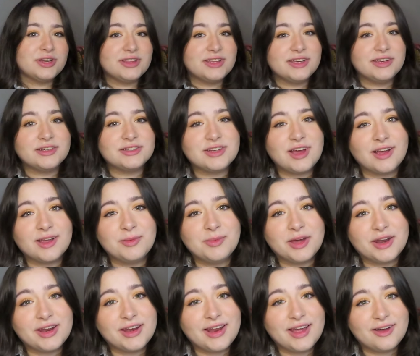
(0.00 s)
good that you're talking
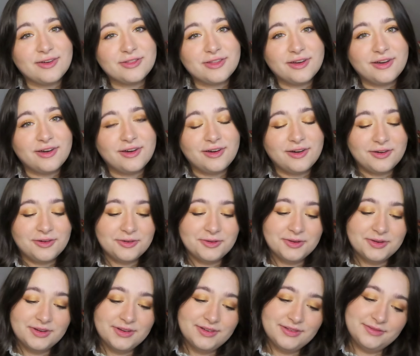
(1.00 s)
about it now,
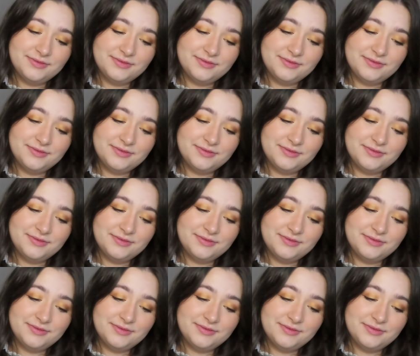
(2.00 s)
though.